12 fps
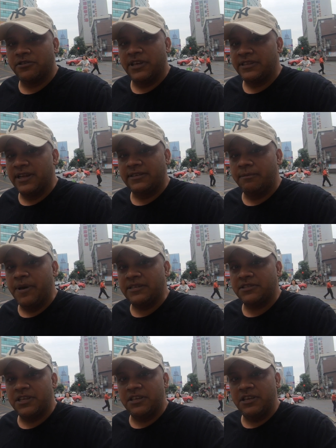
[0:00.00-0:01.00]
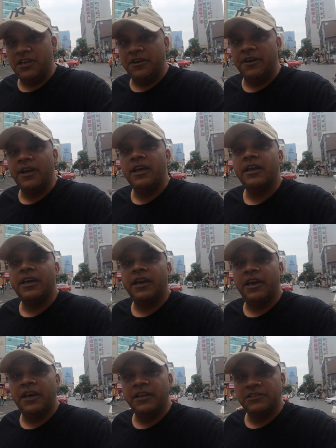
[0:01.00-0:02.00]
thing. That's the best thing here
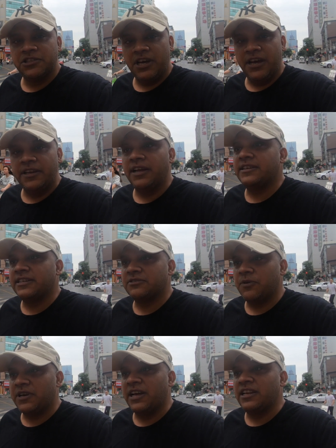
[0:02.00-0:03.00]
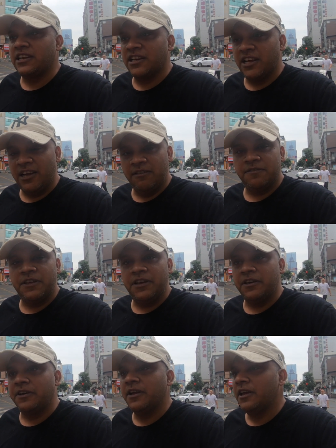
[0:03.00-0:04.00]
in China. That's what I love
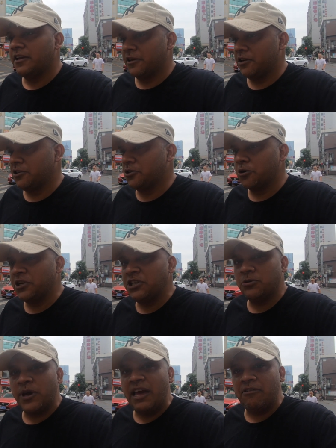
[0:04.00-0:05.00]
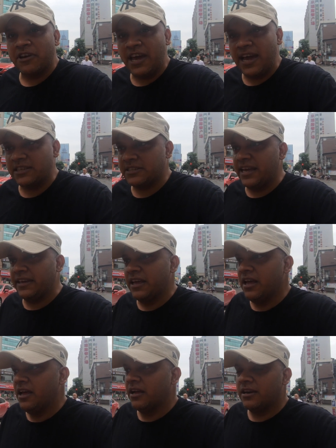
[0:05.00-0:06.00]
here. You know, you don't need to have a cash. Like
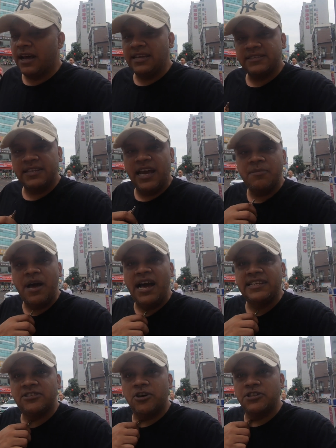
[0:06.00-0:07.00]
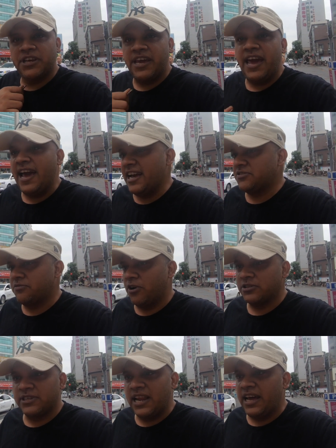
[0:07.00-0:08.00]
last time I saw the cash
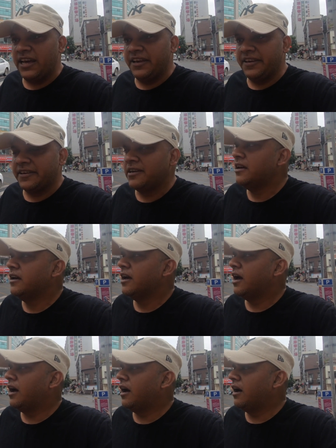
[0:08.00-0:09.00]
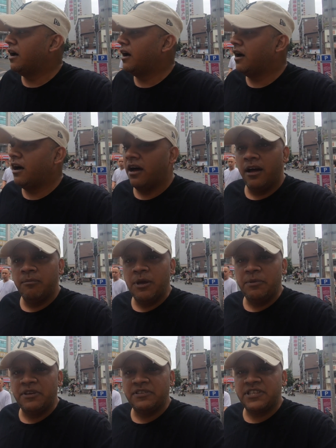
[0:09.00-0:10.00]
was like
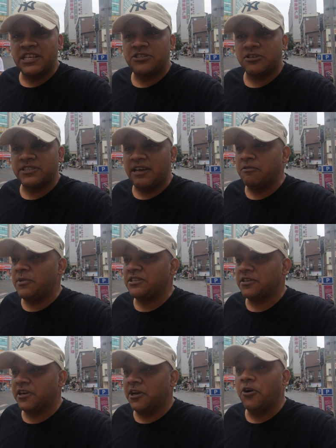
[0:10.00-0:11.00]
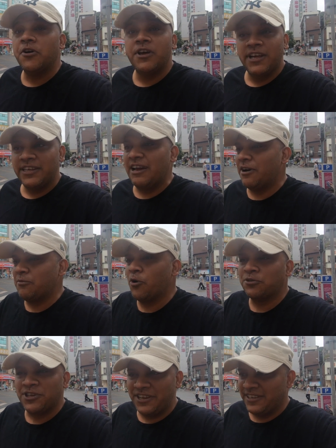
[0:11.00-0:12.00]
maybe 6 or 7 months ago. Yeah, one
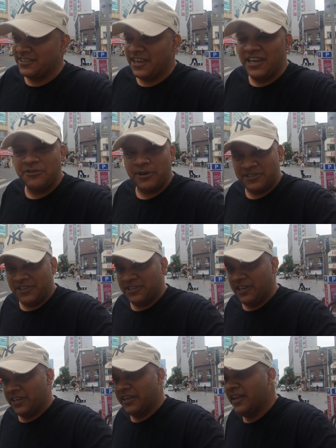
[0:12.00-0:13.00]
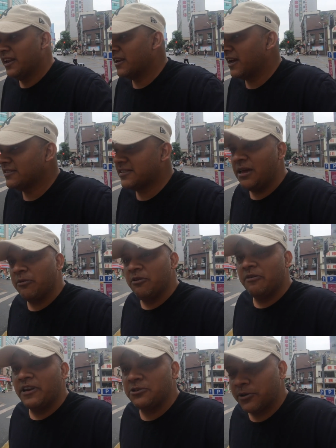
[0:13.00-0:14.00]
more thing is interesting thing. Last time
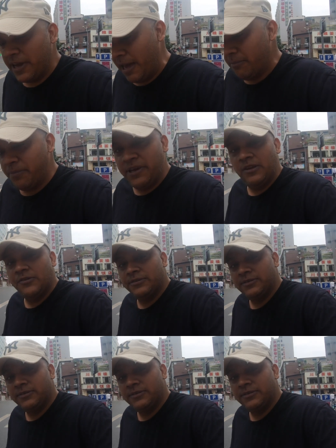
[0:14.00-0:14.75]
we went to camping,